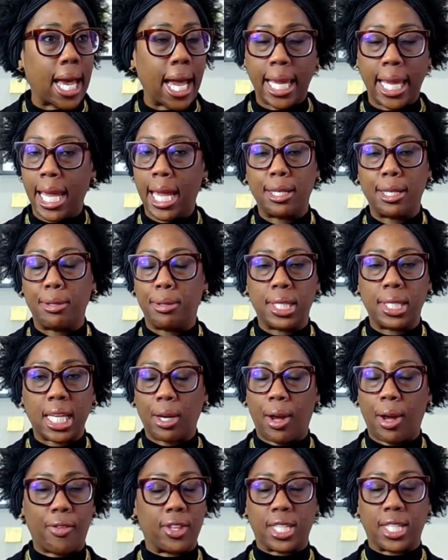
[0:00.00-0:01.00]
I can't do this. I
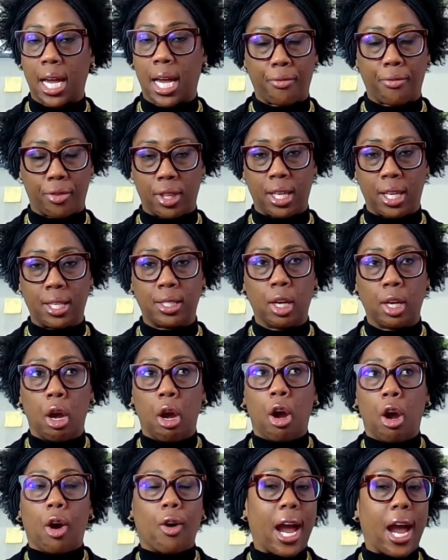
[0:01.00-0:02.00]
don't have the time for this.
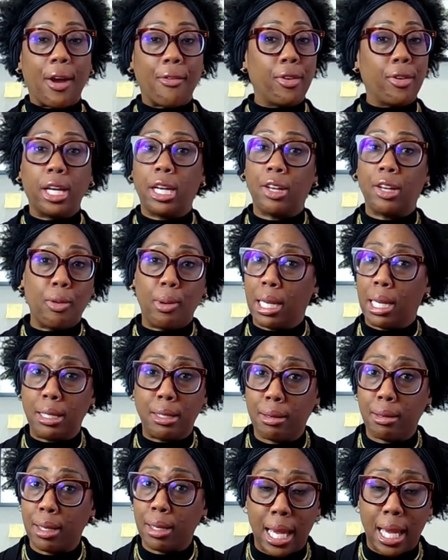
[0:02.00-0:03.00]
Or I really don't even want
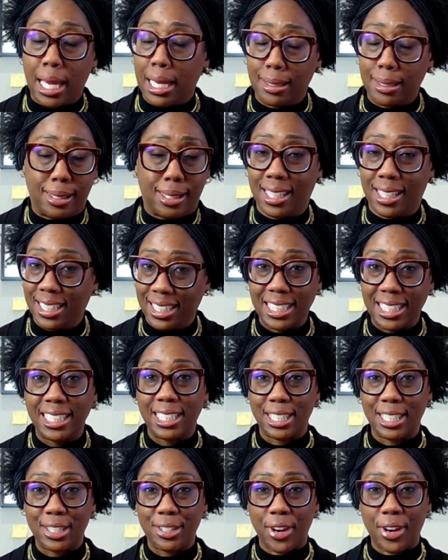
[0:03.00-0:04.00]
to do this,
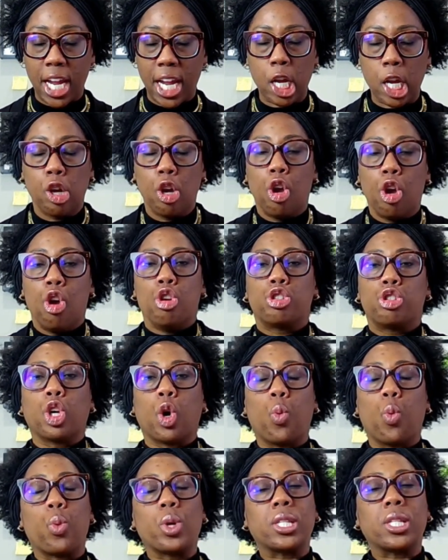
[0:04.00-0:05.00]
right?
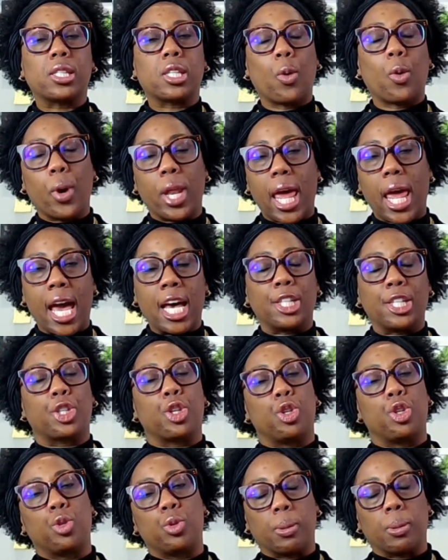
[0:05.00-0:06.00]
So when someone asks
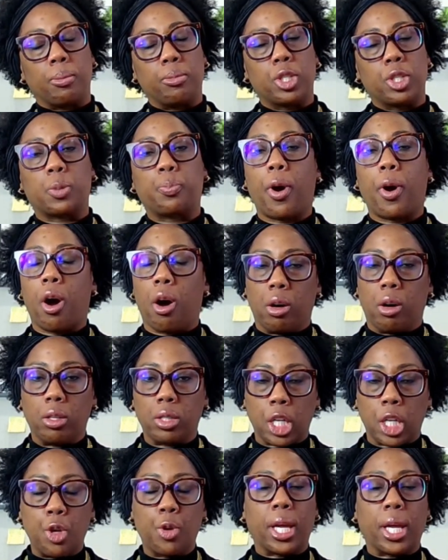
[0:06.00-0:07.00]
you to do something, just
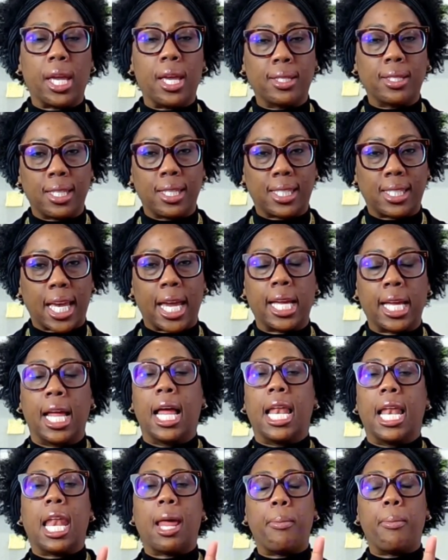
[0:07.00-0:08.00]
pause. You can easily say,
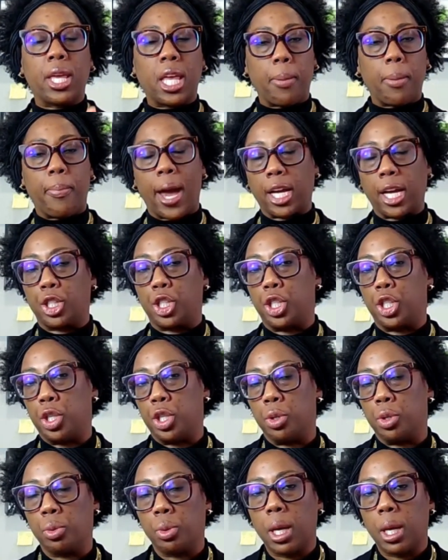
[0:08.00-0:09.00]
let me get back to
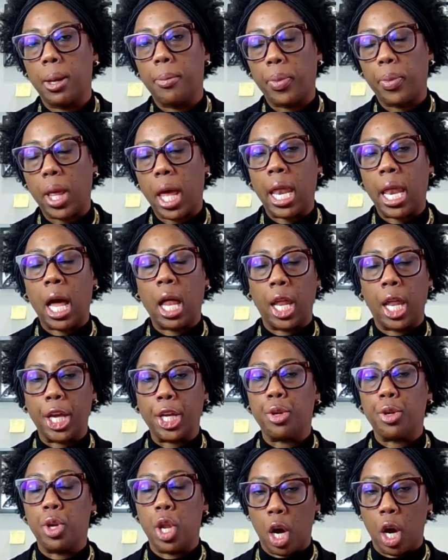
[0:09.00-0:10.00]
you and I'll let
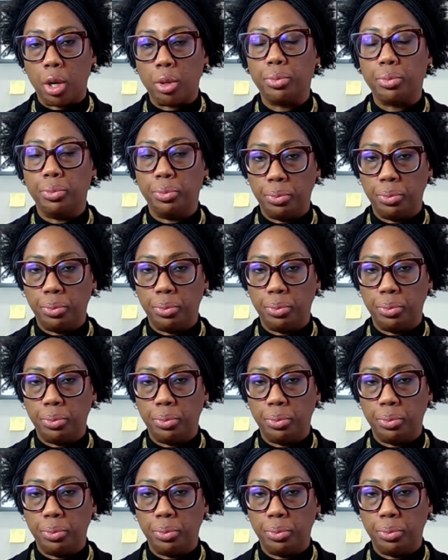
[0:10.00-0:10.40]
you know.